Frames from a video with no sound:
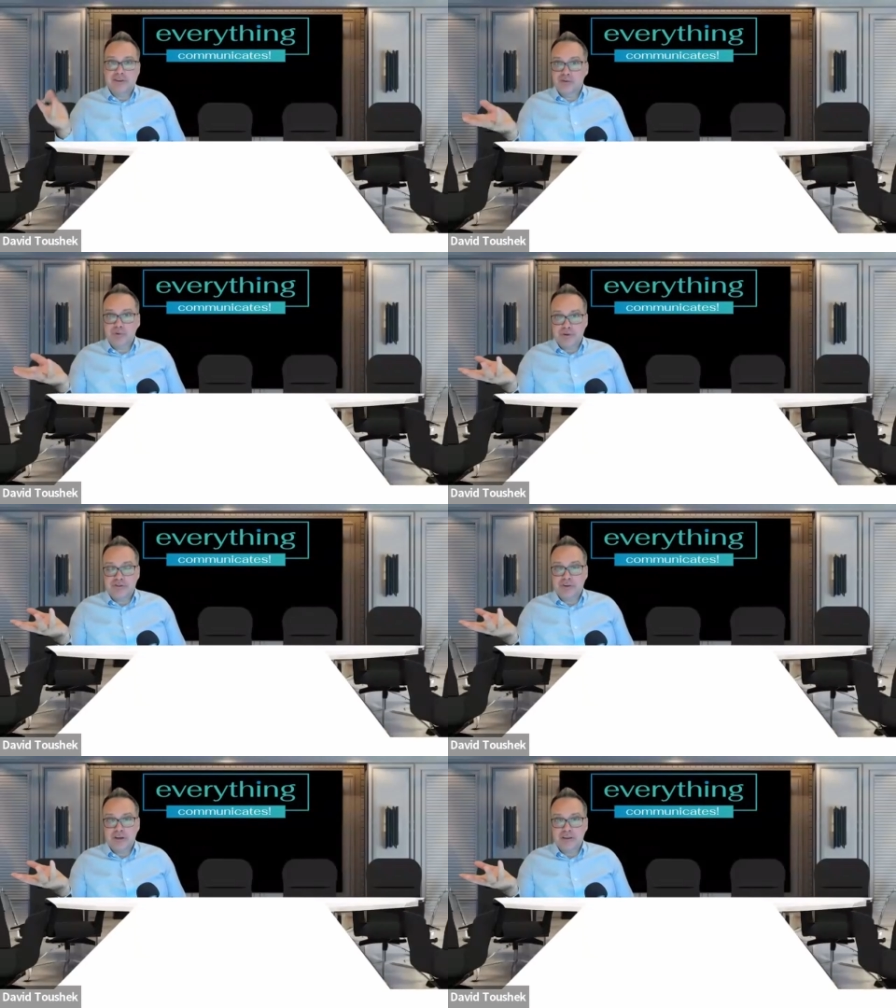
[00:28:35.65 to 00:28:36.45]
This is what
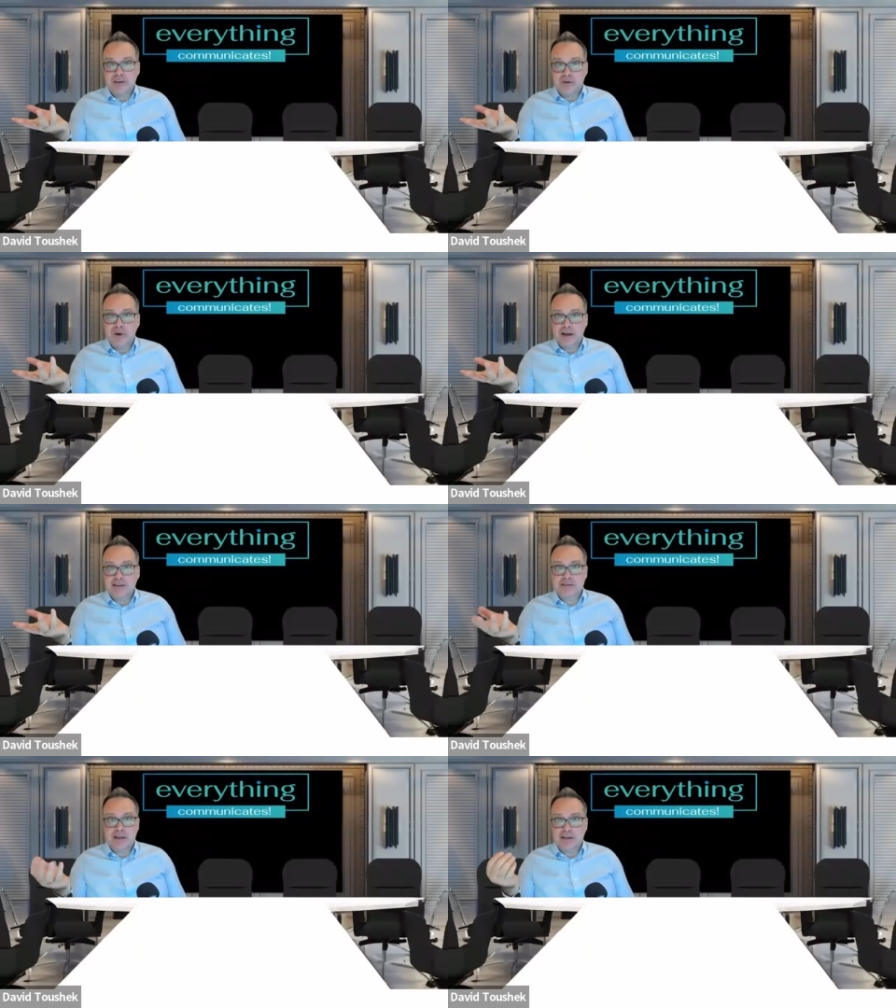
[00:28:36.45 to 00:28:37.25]
we've seen in the
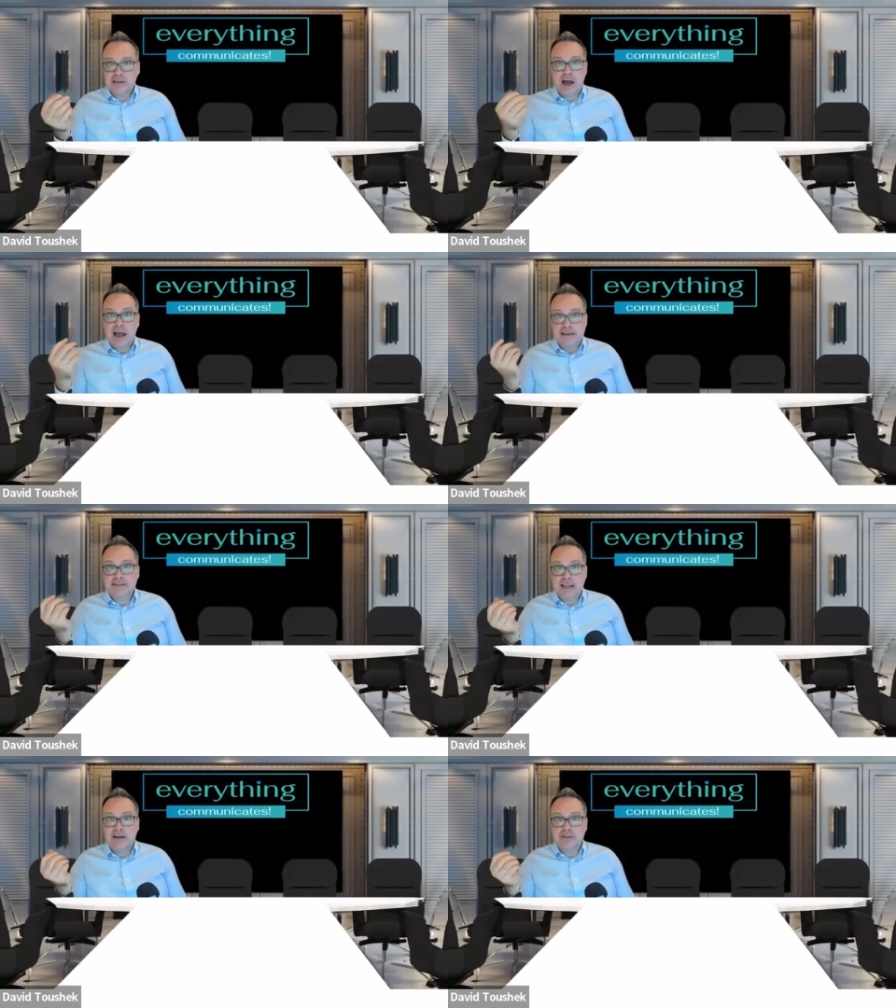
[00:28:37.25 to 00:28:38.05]
US at the
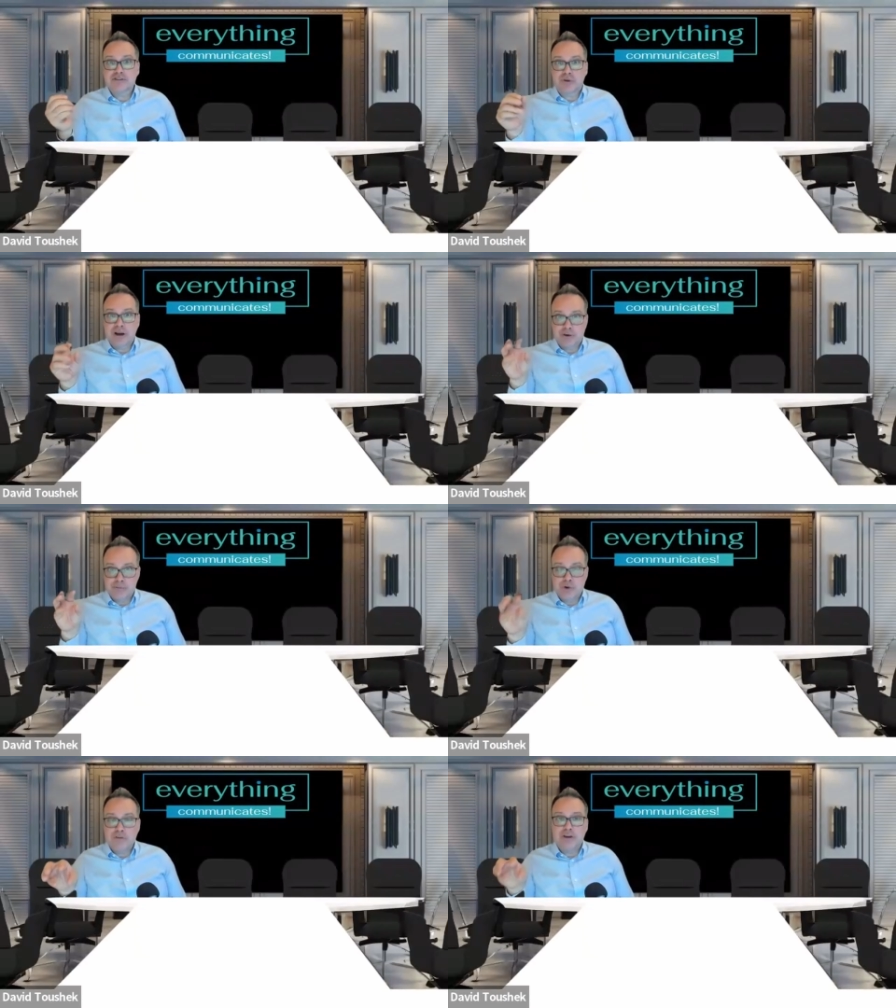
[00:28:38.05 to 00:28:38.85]
highest levels, right?
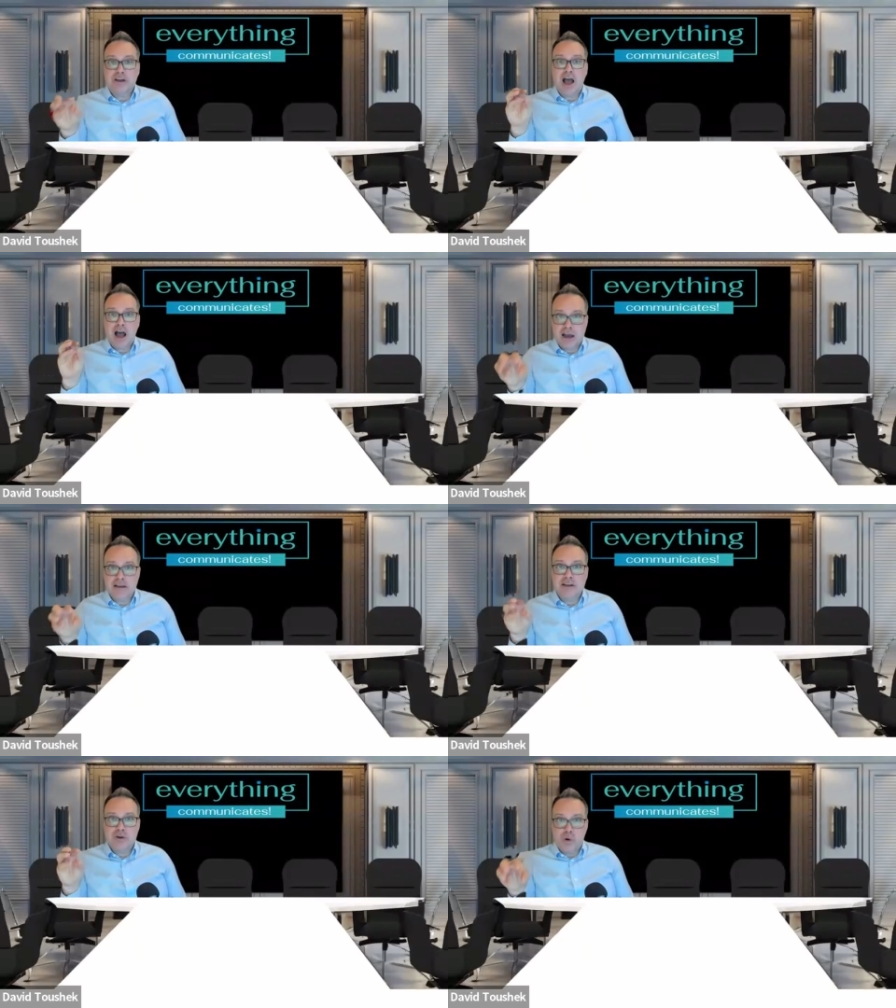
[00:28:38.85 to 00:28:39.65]
Removing
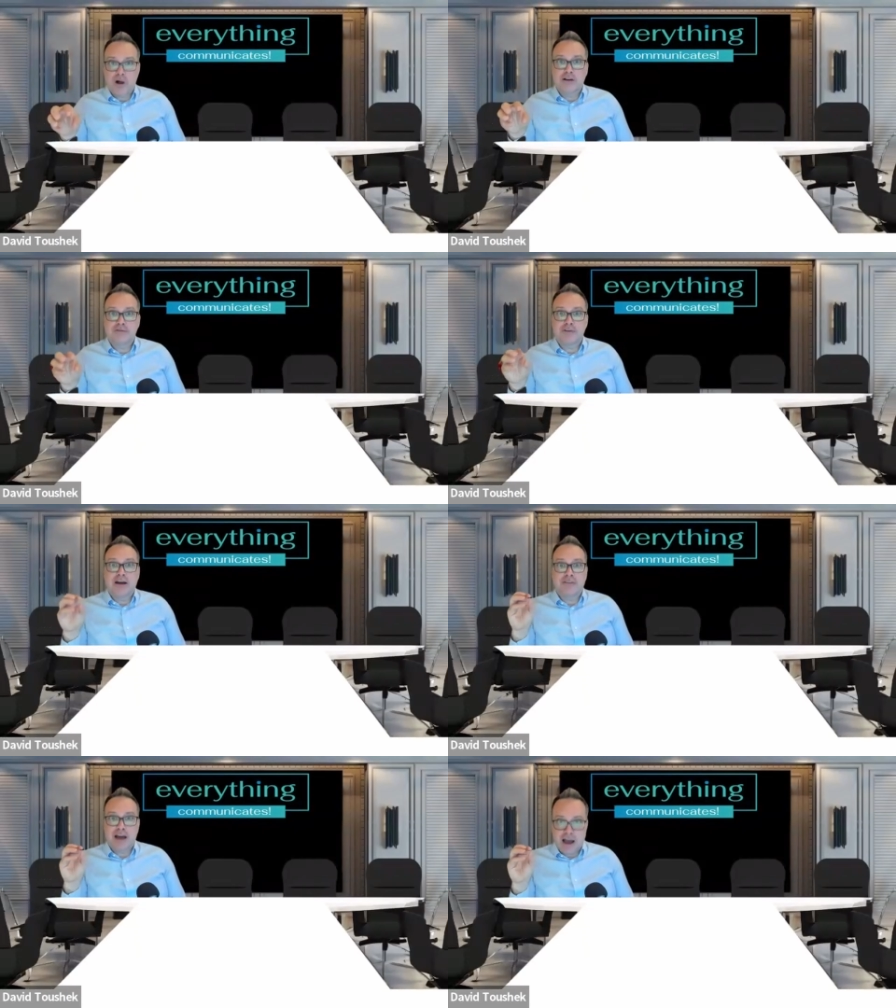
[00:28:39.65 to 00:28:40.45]
highly
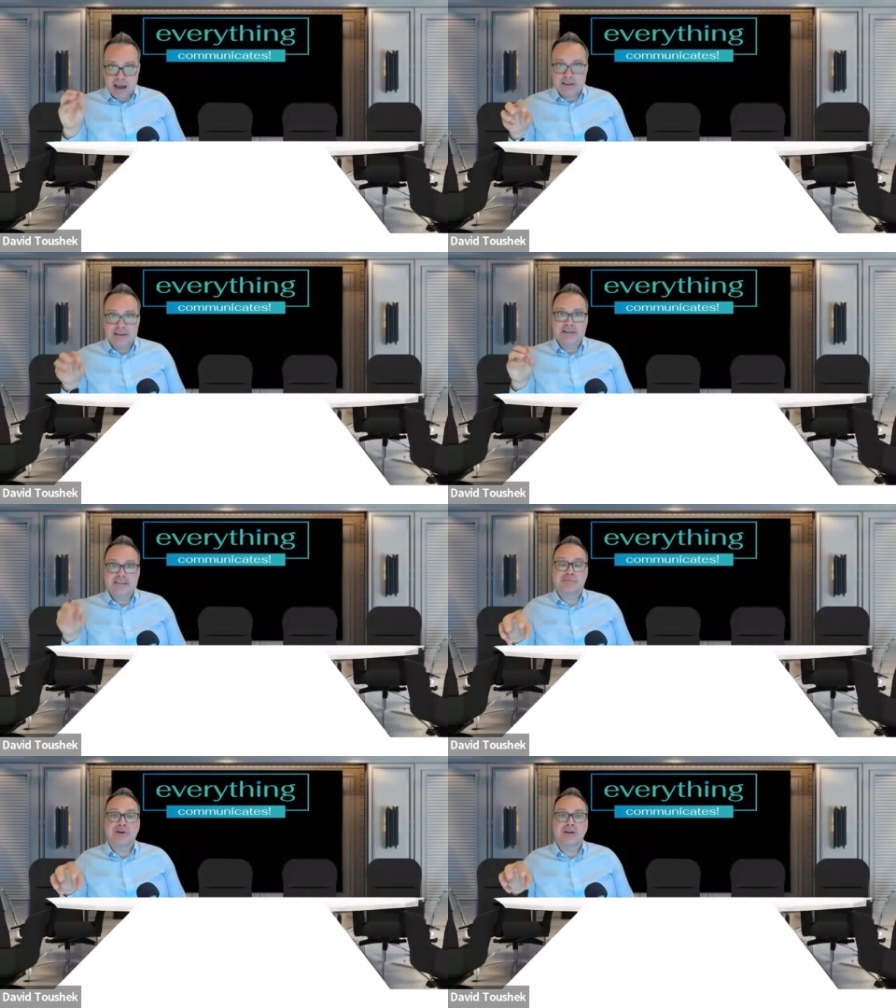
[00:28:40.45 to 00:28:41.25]
qualified, highly
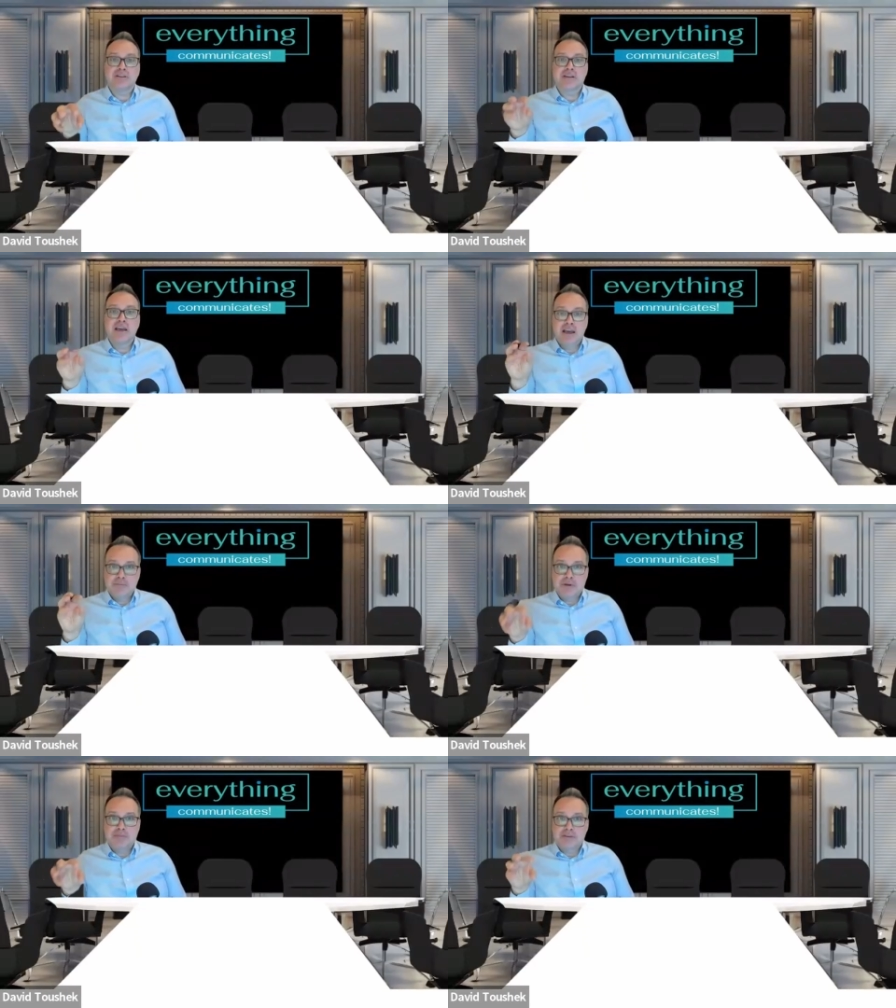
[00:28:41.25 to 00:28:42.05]
experienced
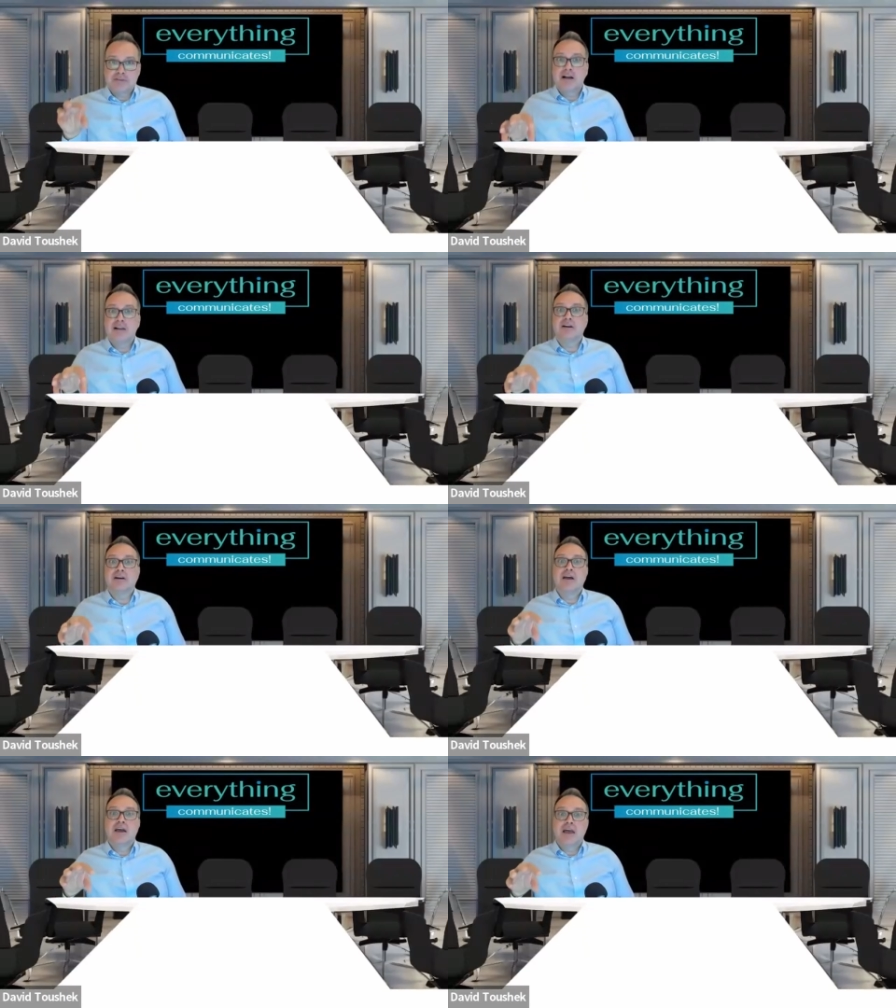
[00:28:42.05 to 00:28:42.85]
people of
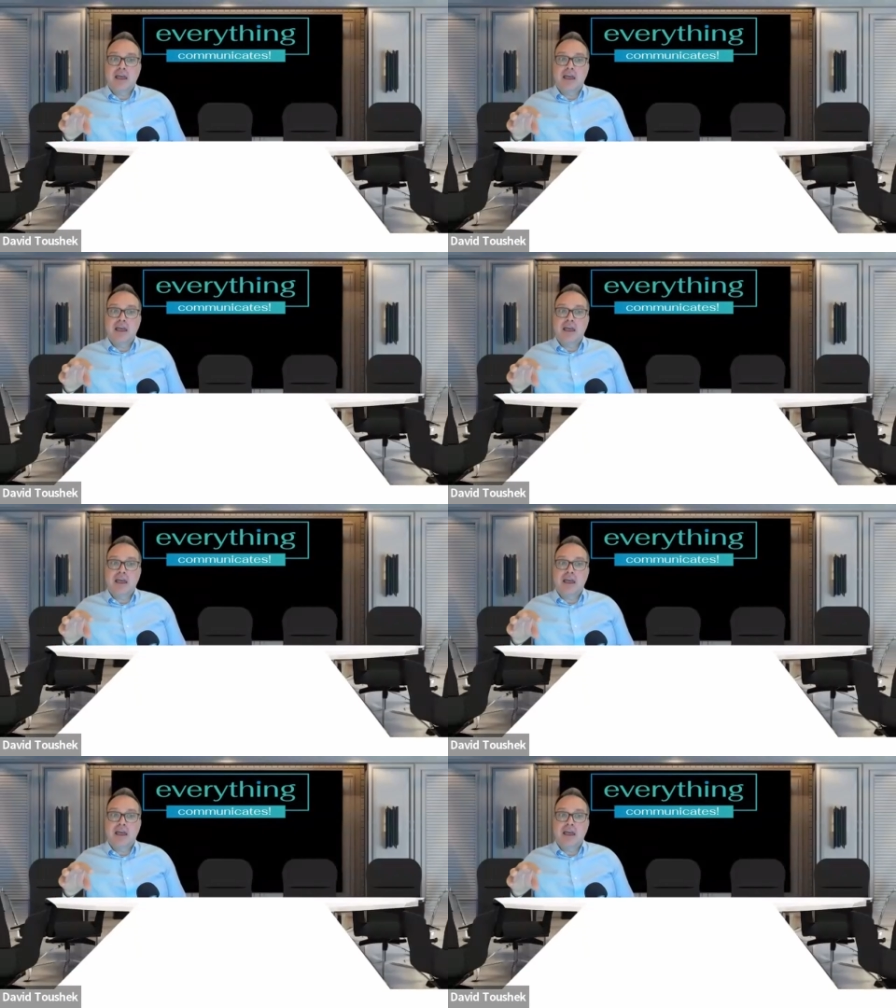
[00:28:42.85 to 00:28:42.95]
color